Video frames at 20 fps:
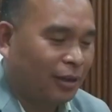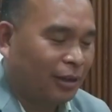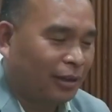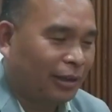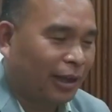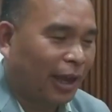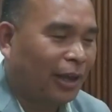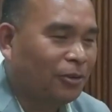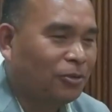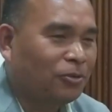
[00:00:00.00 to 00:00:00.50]

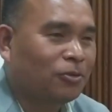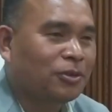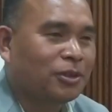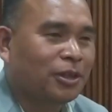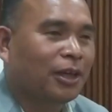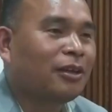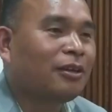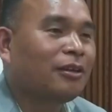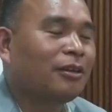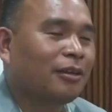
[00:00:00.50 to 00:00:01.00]
nine to
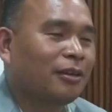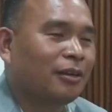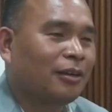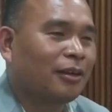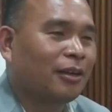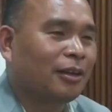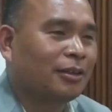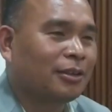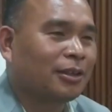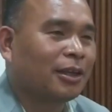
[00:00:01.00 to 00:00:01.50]
ten
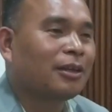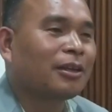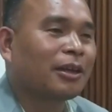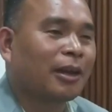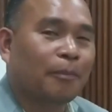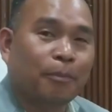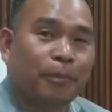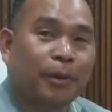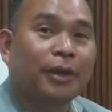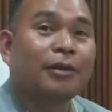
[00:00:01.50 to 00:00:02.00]
10
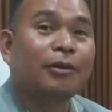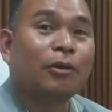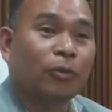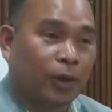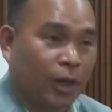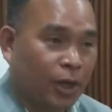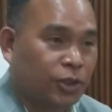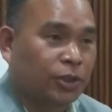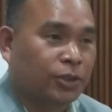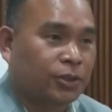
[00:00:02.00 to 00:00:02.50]
campaign
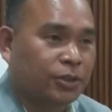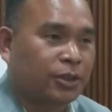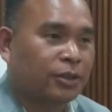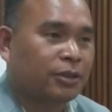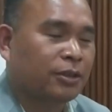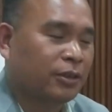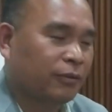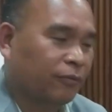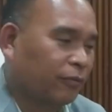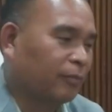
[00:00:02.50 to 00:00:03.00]
locations at
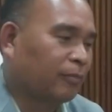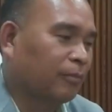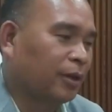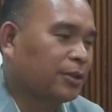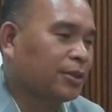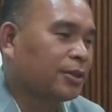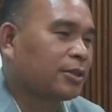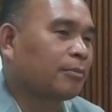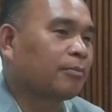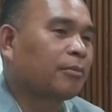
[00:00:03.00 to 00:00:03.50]
the different
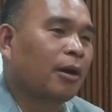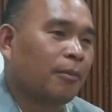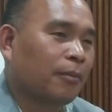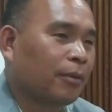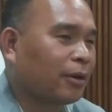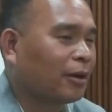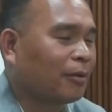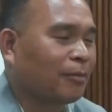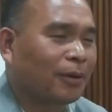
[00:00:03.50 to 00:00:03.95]
places of Gambegre.